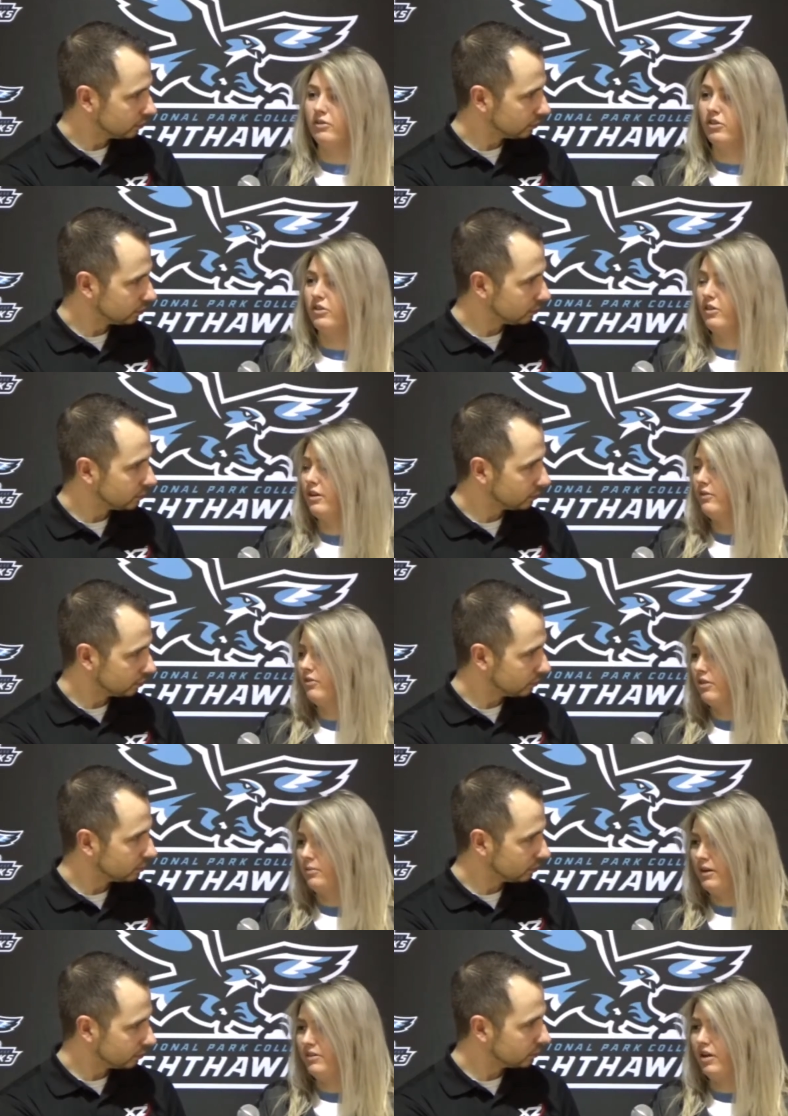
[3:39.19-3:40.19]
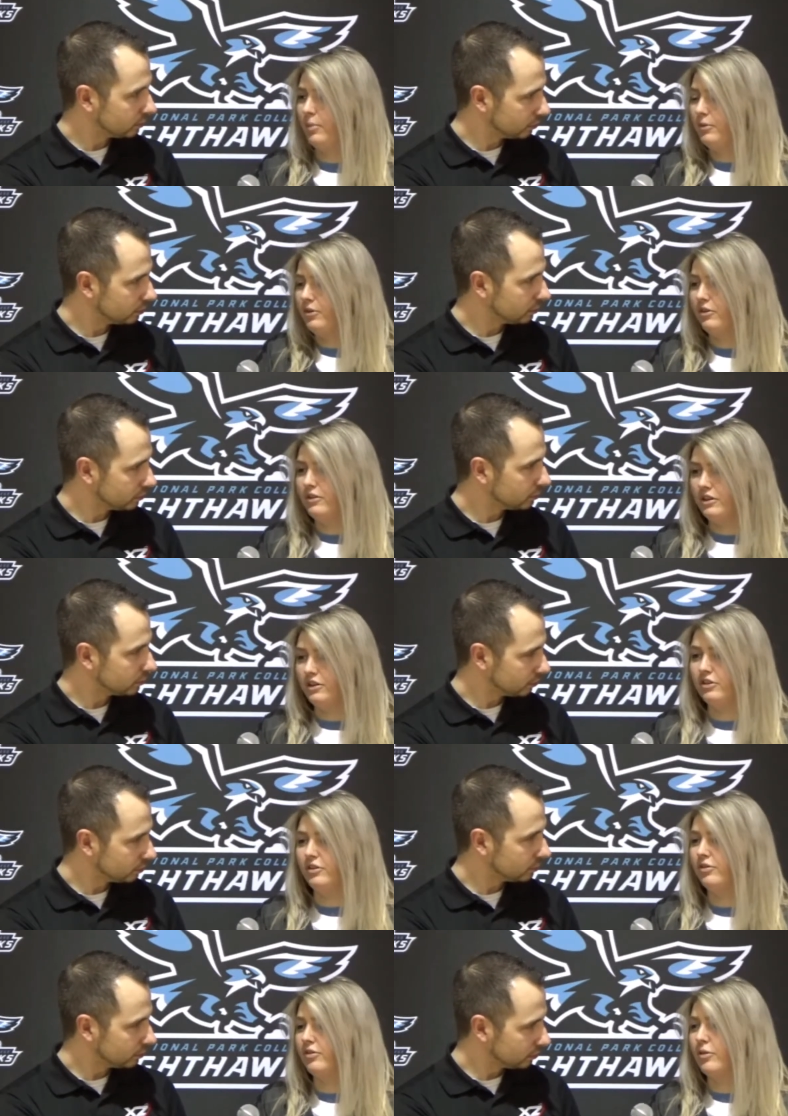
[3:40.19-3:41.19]
Speaker 1: Everyone's just looking for the best
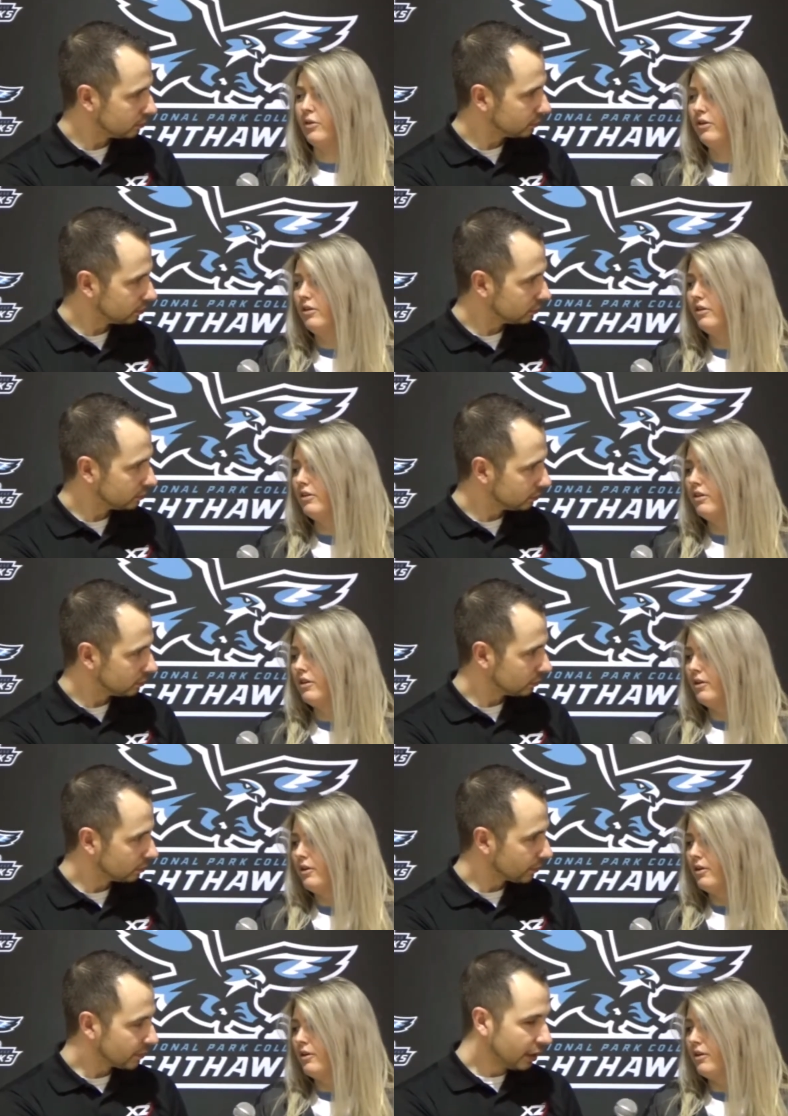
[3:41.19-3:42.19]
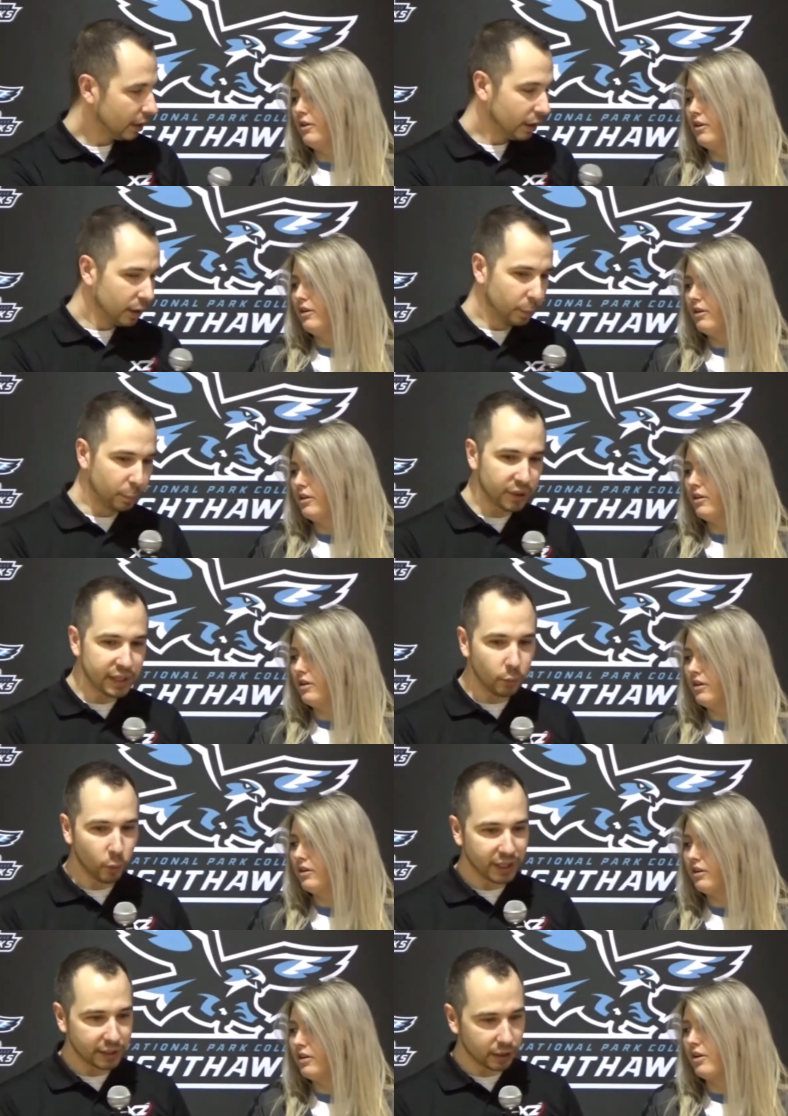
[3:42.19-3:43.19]
opportunity to score.
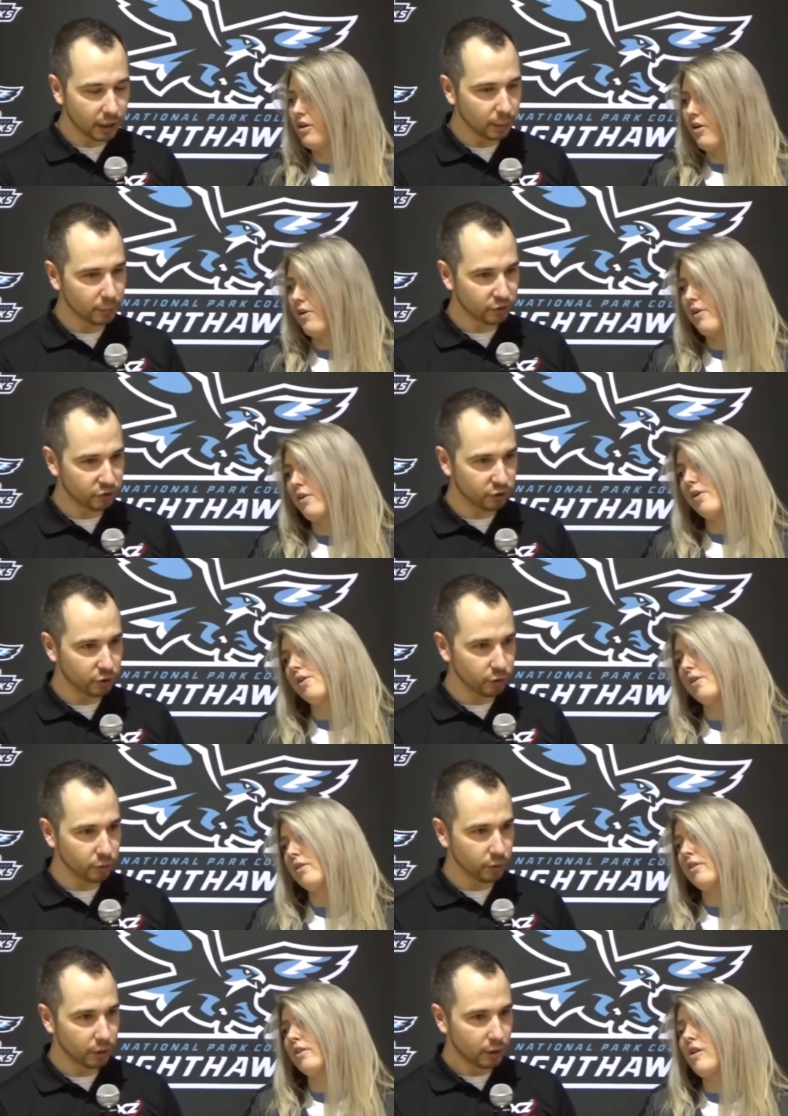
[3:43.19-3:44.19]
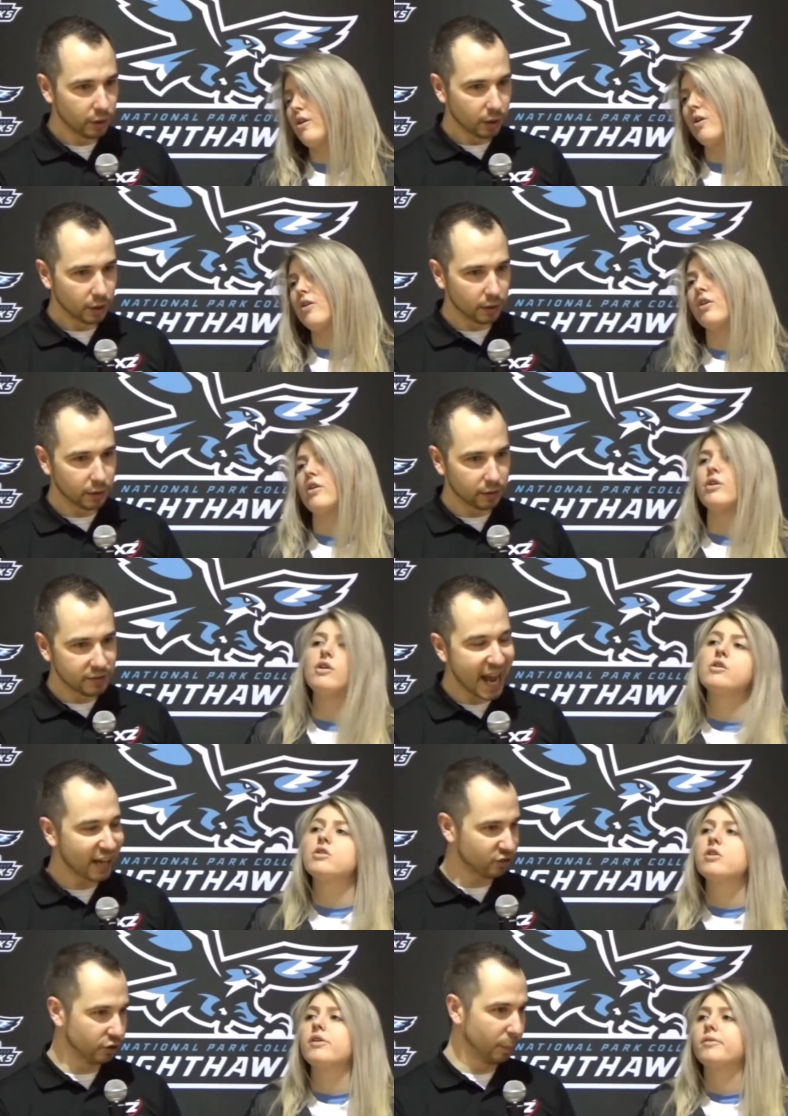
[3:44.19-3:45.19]
Speaker 2: Bree, when it comes to
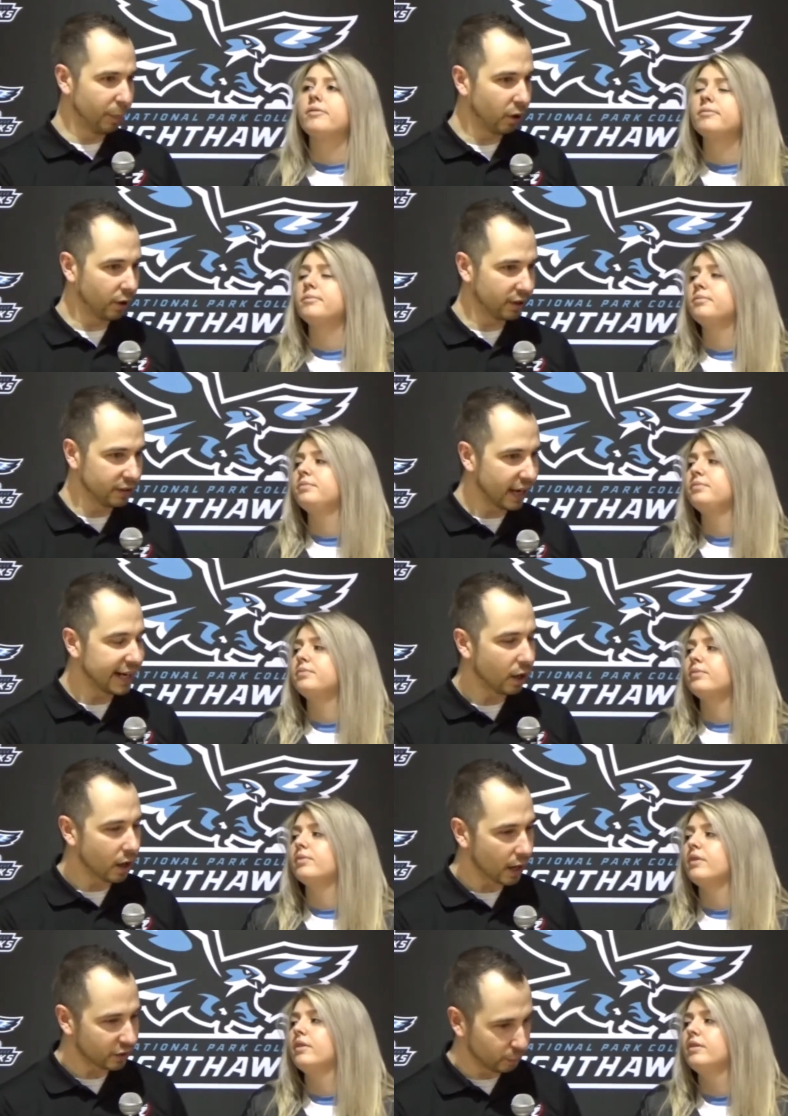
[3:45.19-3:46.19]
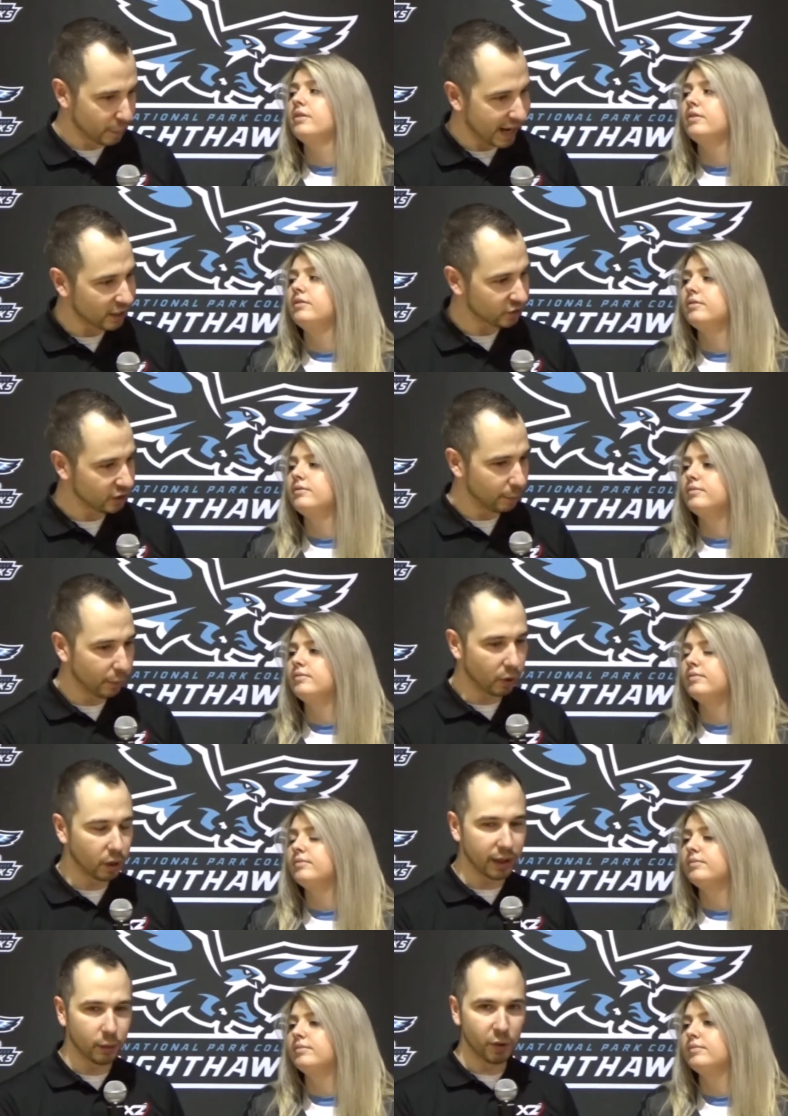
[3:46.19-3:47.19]
National Park Nighthawks
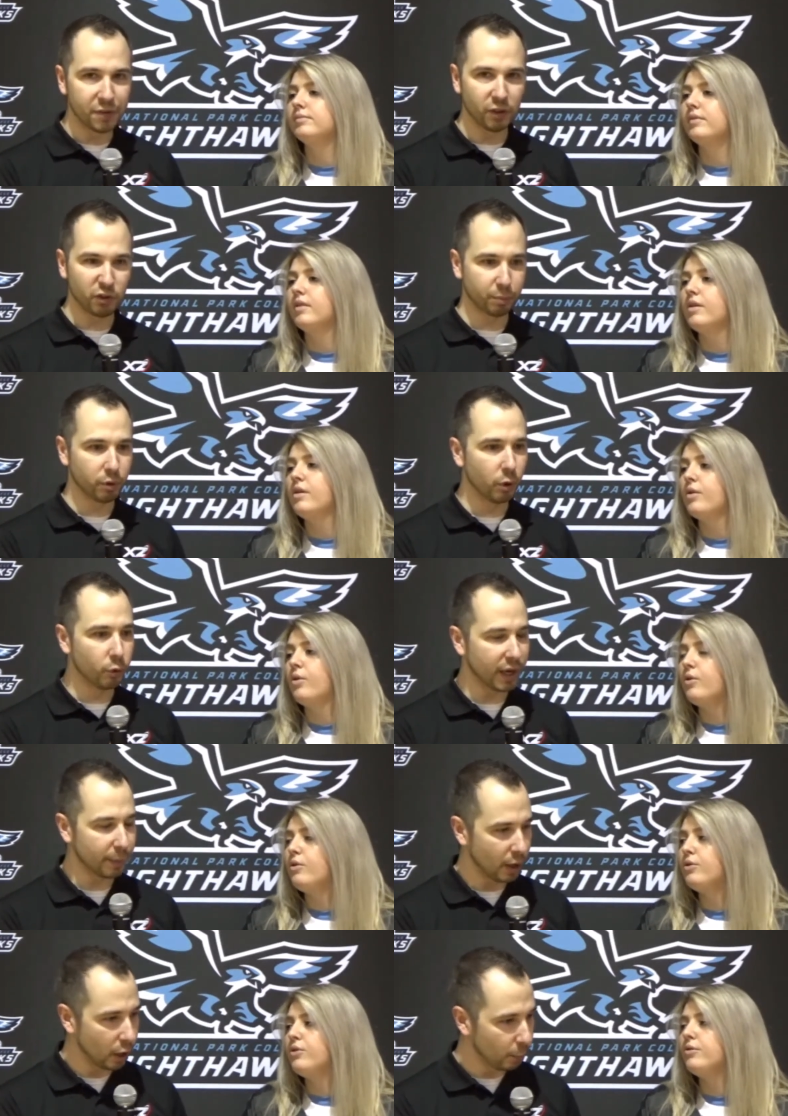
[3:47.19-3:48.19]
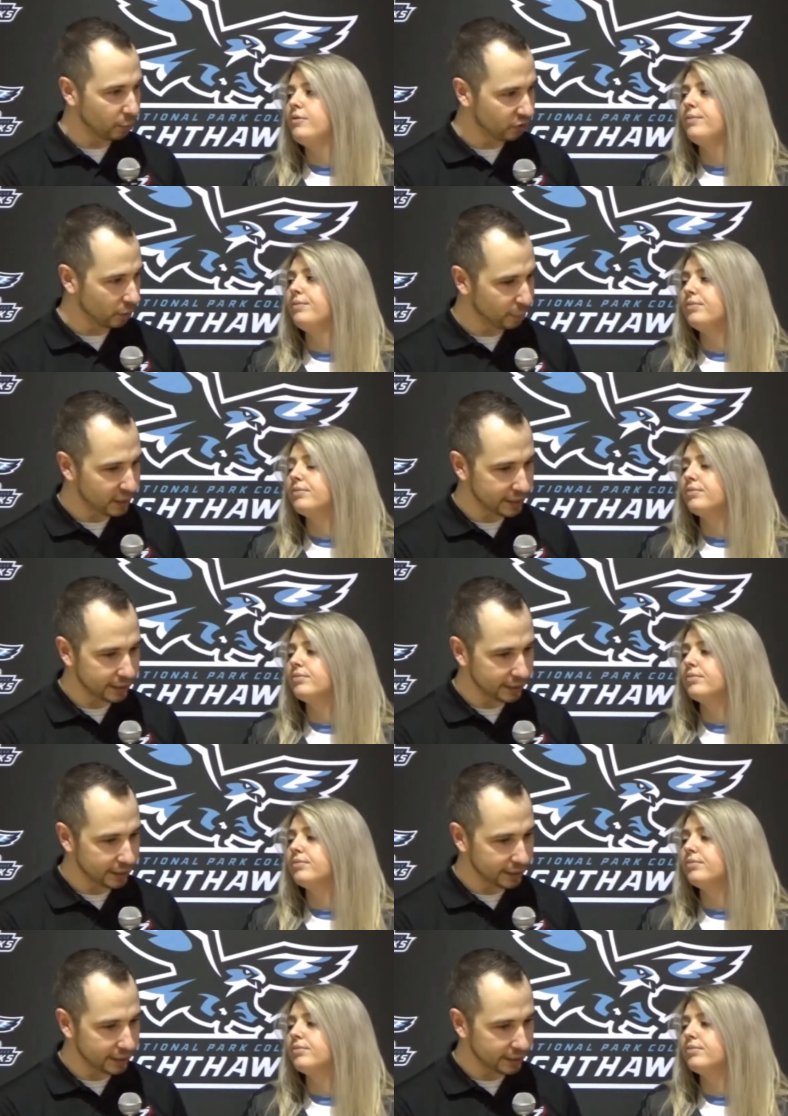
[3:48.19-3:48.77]
basketball and what this program hopes to